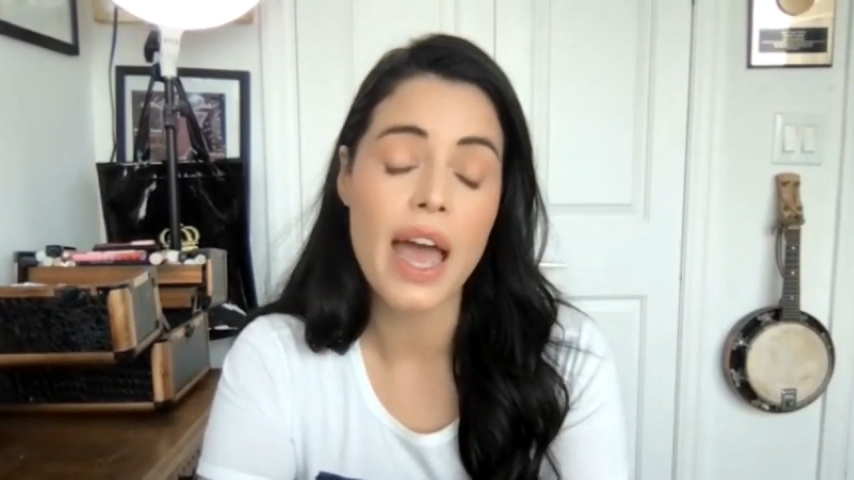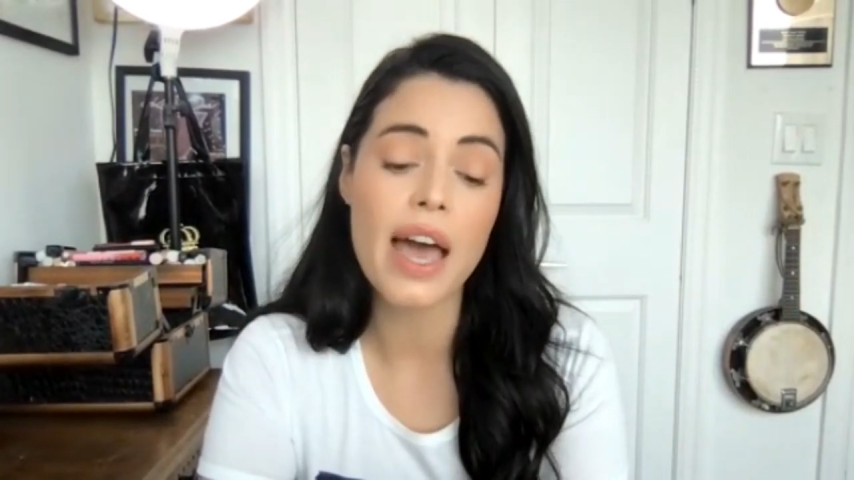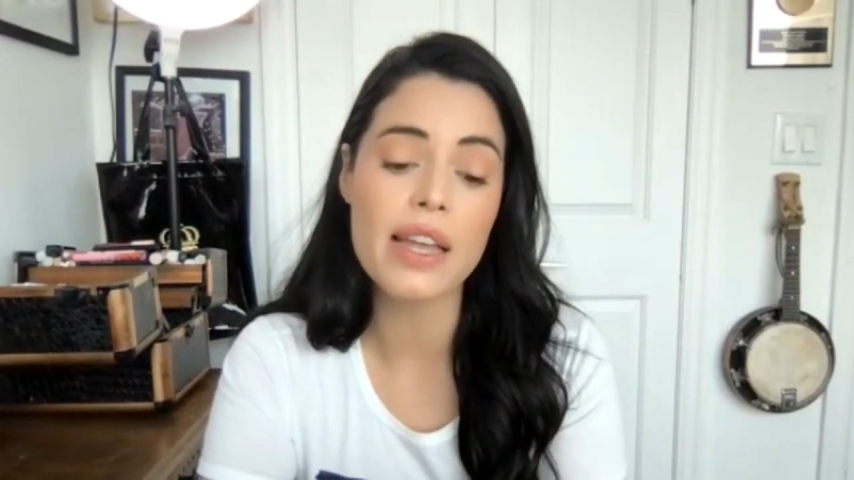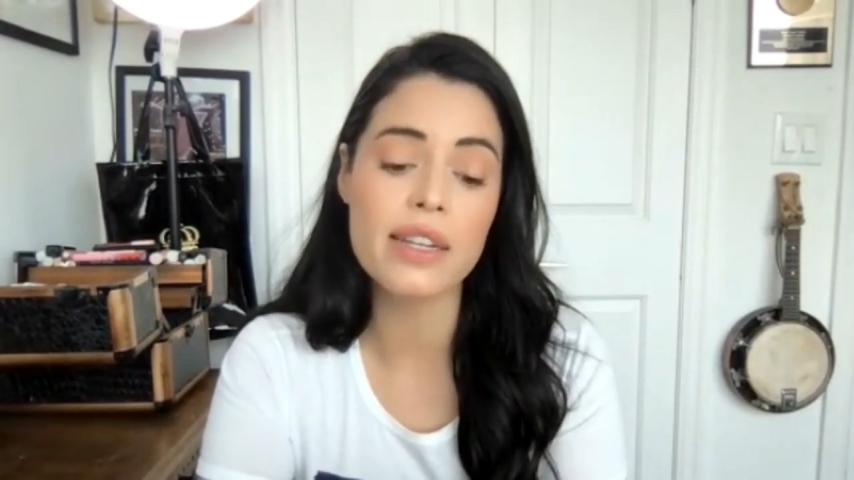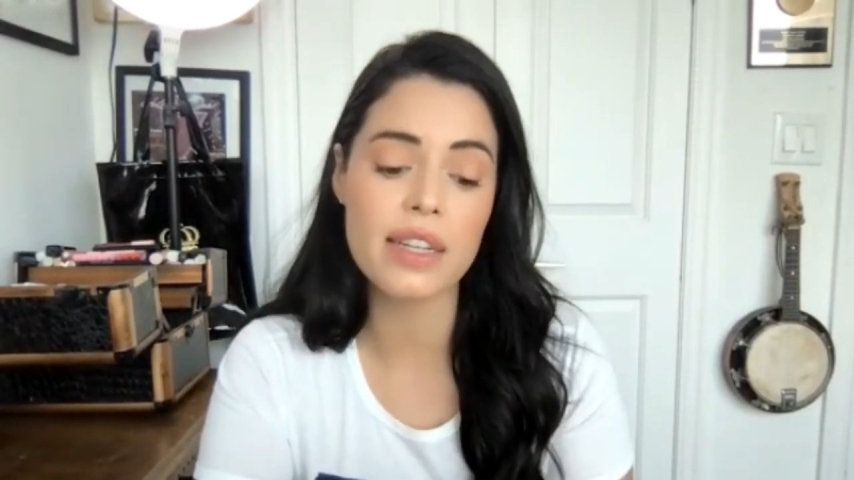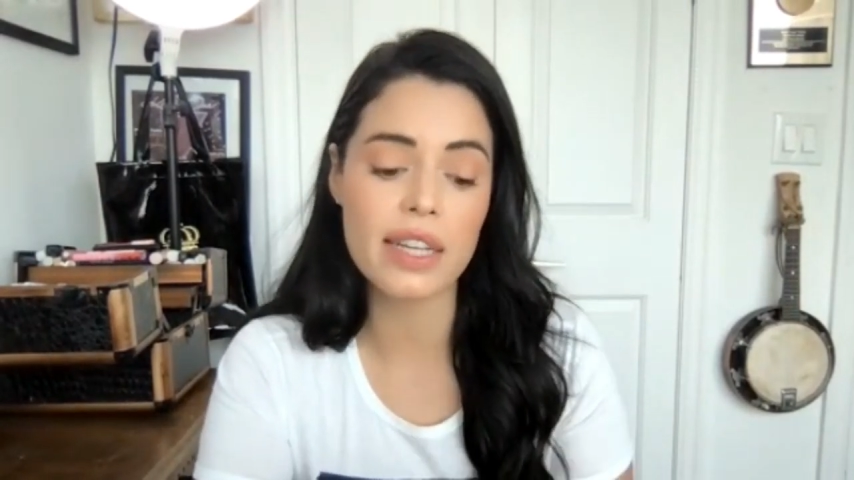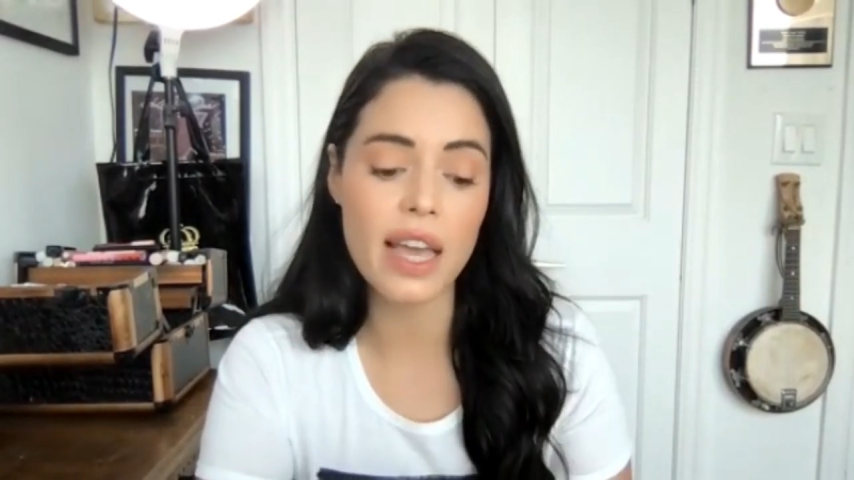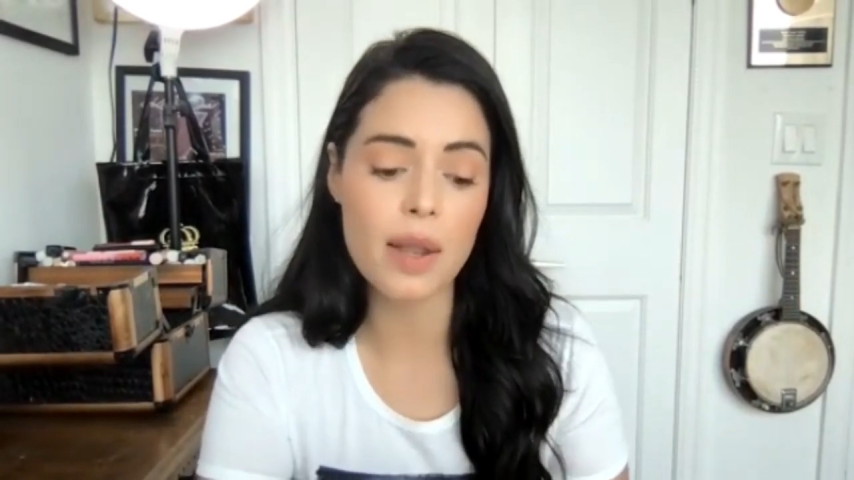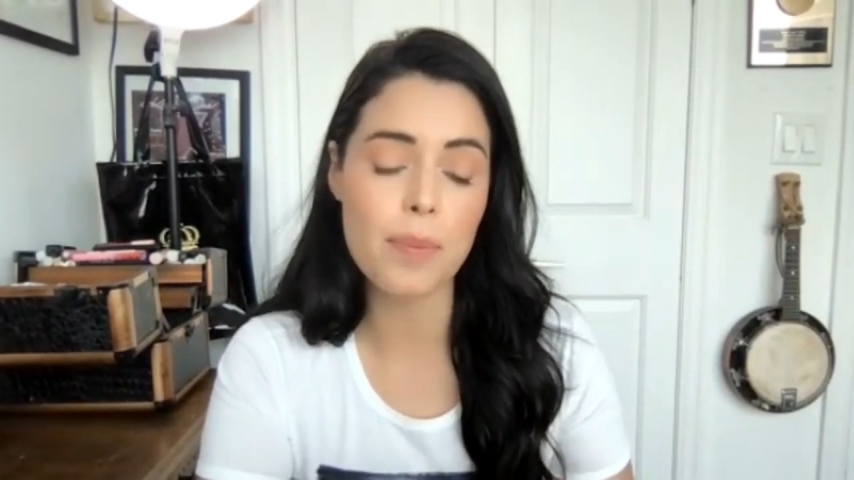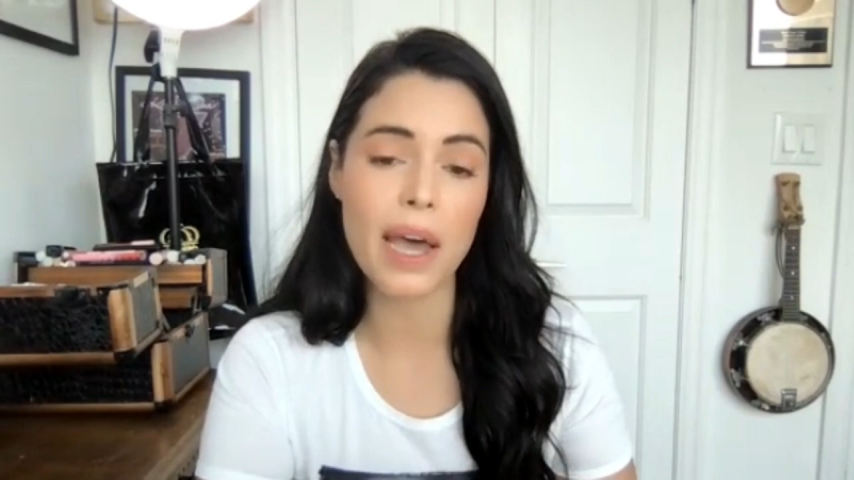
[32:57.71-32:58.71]
And
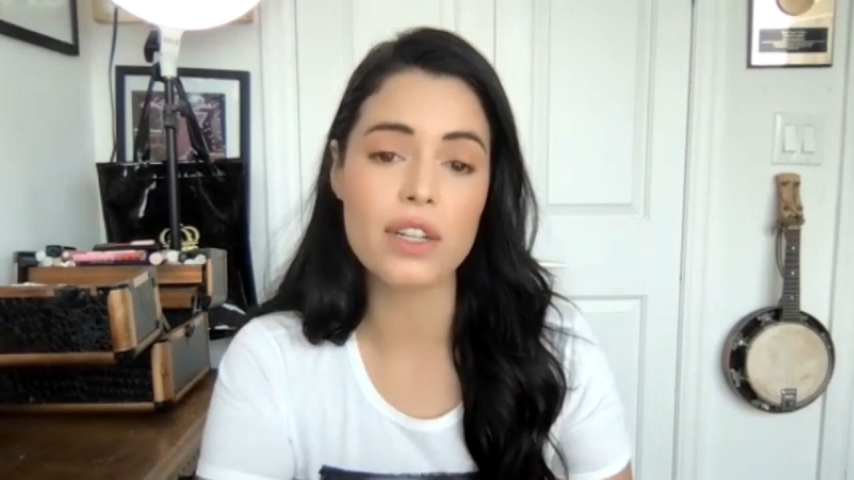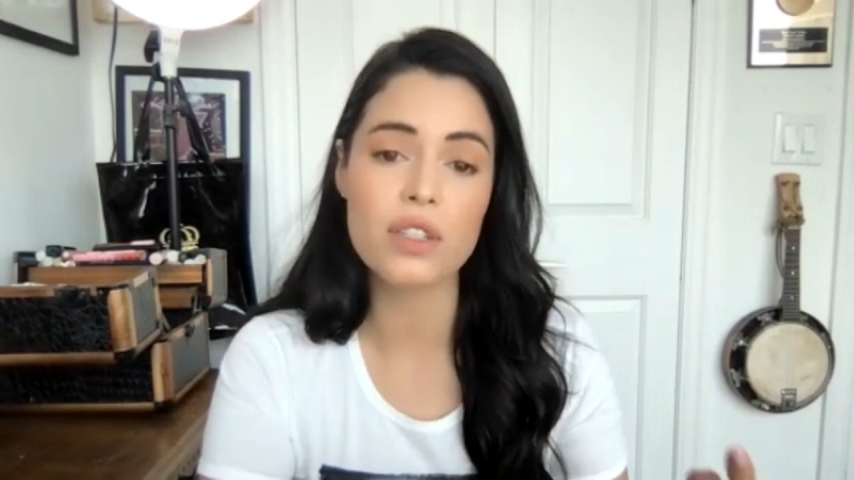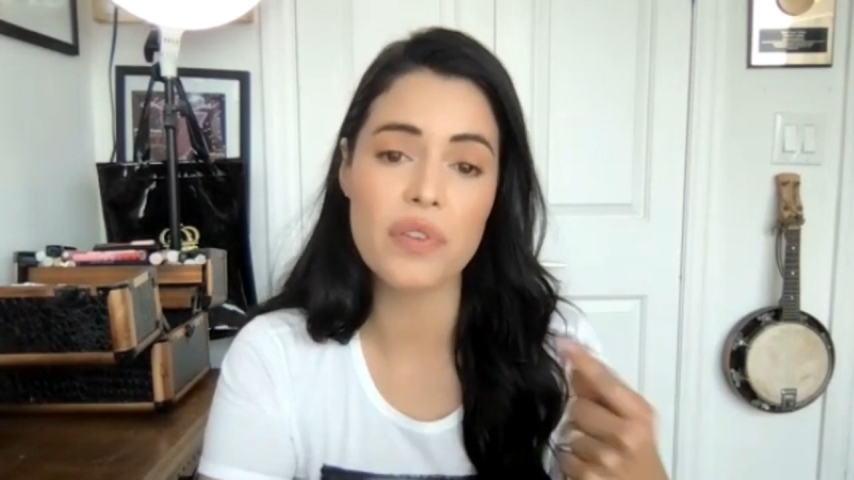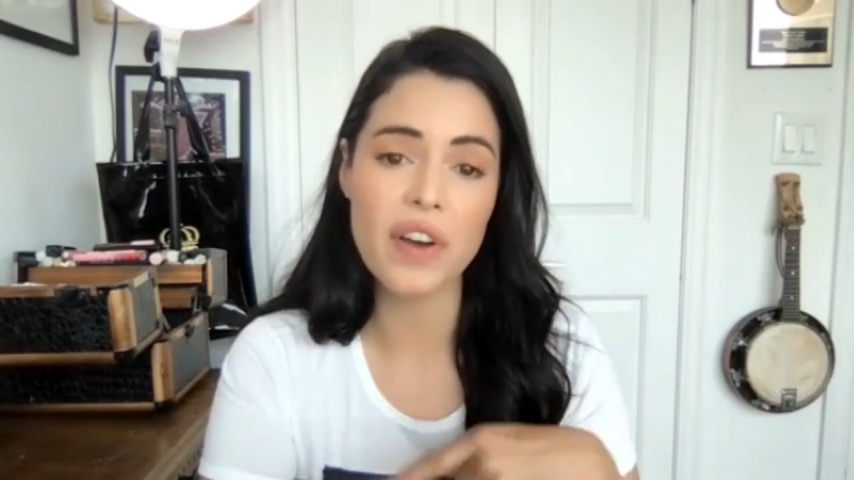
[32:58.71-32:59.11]
again, back to the